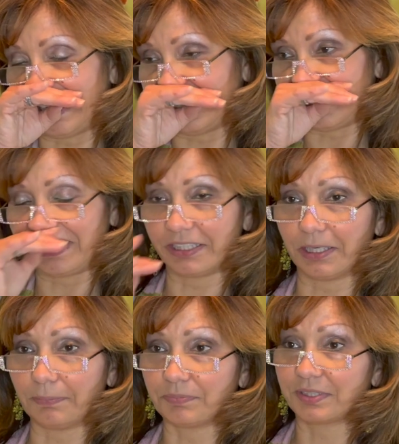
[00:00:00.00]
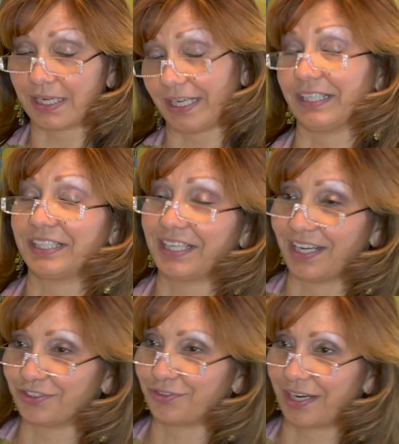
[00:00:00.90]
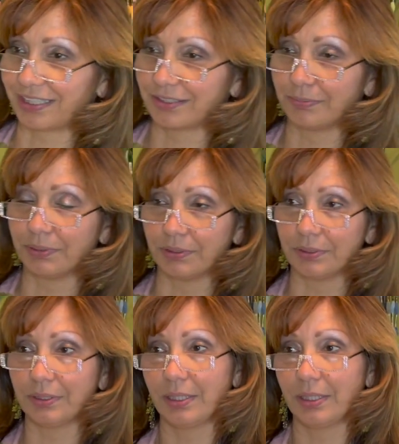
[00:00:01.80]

and ended up signing a contract to build